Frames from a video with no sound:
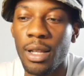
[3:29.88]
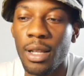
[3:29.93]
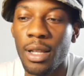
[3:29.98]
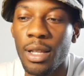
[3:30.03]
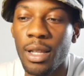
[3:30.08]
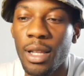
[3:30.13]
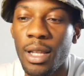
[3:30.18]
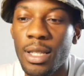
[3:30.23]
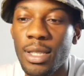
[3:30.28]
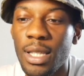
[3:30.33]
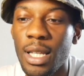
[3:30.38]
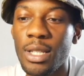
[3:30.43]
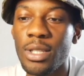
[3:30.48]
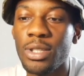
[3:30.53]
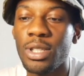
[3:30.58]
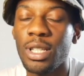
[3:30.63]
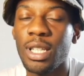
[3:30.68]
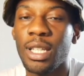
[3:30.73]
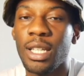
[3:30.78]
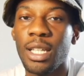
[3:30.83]

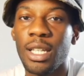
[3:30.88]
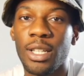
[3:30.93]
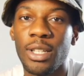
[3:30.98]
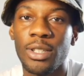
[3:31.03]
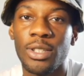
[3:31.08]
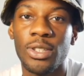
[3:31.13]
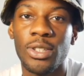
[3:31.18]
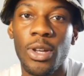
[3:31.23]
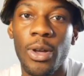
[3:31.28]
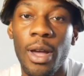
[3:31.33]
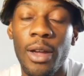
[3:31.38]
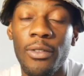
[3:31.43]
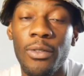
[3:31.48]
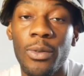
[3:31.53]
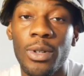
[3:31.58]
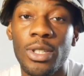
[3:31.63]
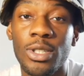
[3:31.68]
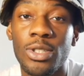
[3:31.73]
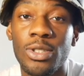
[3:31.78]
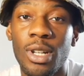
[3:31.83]
essentially,
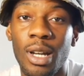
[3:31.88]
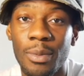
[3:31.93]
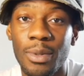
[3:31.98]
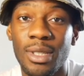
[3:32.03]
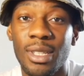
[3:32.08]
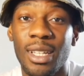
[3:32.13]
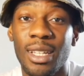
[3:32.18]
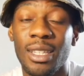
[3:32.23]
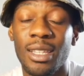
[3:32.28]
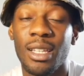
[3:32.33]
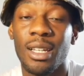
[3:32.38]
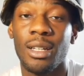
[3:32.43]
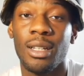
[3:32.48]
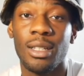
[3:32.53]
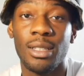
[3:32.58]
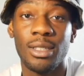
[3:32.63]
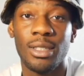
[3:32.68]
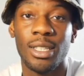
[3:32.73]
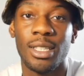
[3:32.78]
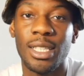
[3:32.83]
everyone's trapped in the
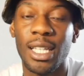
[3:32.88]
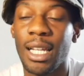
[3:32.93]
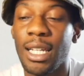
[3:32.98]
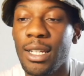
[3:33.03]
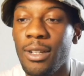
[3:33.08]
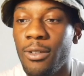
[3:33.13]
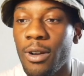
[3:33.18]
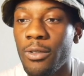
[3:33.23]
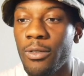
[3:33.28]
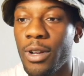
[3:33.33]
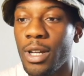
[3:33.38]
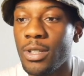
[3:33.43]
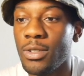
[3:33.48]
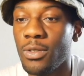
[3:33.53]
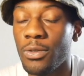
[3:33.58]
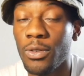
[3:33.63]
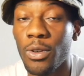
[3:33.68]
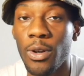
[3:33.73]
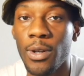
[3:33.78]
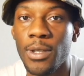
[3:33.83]
daily rat race
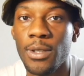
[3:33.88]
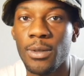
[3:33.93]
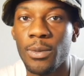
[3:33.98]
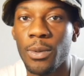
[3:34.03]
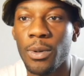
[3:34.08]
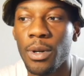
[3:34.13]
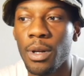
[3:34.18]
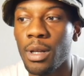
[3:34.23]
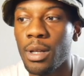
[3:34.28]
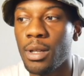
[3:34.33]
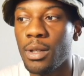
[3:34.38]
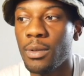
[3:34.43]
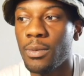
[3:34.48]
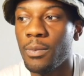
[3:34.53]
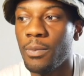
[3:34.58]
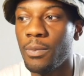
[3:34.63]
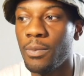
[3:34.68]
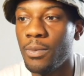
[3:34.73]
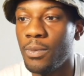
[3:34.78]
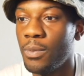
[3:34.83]
of going to work,
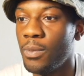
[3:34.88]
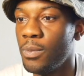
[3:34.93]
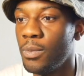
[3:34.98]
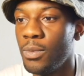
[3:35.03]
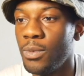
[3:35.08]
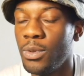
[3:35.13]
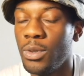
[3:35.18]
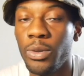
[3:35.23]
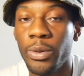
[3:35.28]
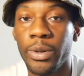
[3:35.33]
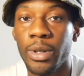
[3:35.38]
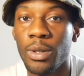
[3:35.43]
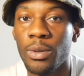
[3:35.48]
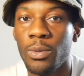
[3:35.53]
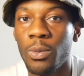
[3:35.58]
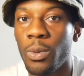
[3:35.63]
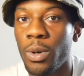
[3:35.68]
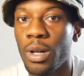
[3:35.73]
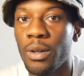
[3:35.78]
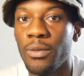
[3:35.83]
doing
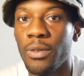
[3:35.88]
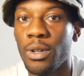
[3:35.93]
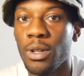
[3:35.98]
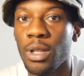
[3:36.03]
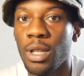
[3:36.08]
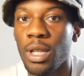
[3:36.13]
whatever.